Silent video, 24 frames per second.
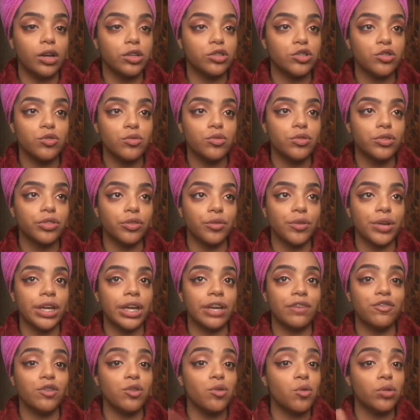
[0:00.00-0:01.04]
2 or 3
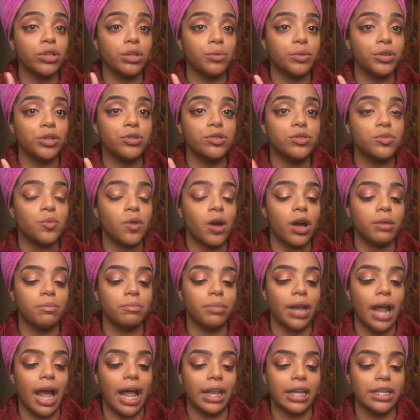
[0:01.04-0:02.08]
if you only want to use one,
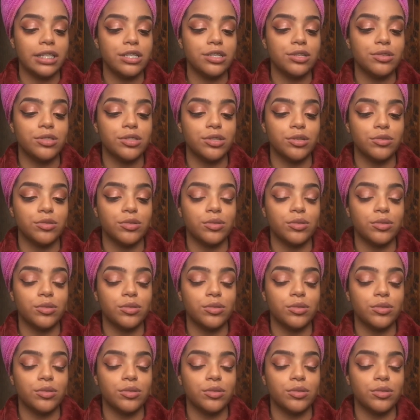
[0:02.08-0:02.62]
but I like to use 2.